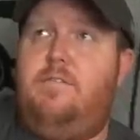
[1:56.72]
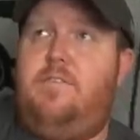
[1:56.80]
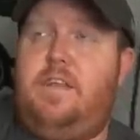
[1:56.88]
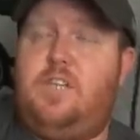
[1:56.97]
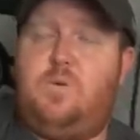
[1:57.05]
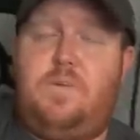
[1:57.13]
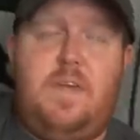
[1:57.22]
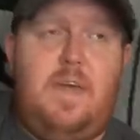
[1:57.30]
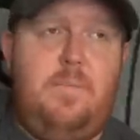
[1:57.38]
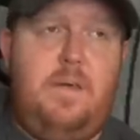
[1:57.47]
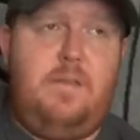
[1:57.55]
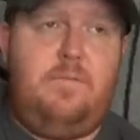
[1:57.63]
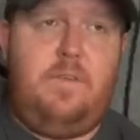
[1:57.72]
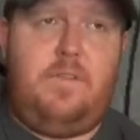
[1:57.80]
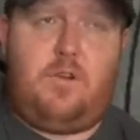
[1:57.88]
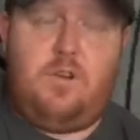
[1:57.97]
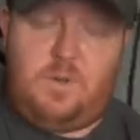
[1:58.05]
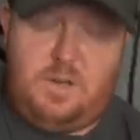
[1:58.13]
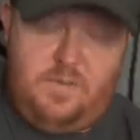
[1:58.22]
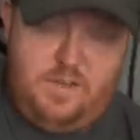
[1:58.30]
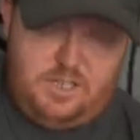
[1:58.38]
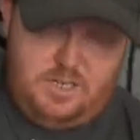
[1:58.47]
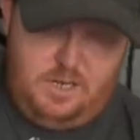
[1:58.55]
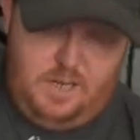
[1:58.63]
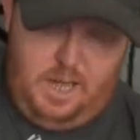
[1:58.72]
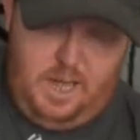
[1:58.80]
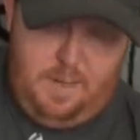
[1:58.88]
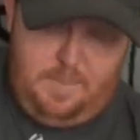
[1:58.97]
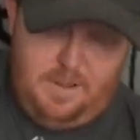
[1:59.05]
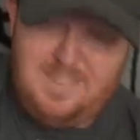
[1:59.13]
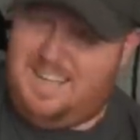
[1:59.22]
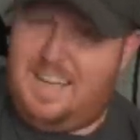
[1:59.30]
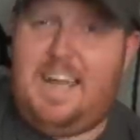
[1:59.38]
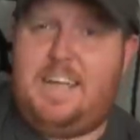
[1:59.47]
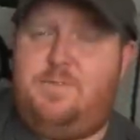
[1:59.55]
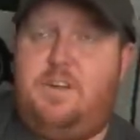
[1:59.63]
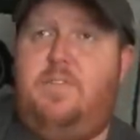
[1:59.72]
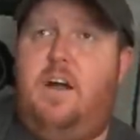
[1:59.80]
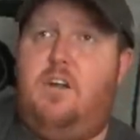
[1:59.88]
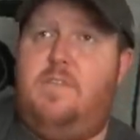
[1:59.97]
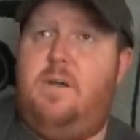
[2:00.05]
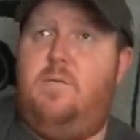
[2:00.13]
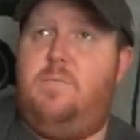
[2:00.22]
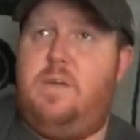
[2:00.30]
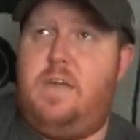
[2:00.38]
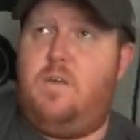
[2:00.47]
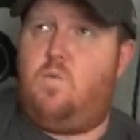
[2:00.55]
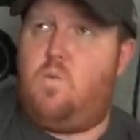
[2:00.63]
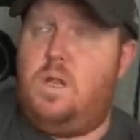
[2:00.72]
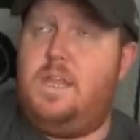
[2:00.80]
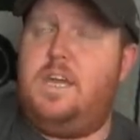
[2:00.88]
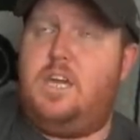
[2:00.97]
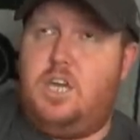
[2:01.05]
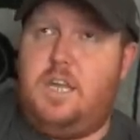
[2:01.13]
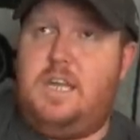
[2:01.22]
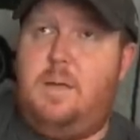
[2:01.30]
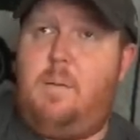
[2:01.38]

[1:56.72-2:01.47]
finish with him in the Cruiserweight division. There's a lot of guys in Ring of Honor that would be really good in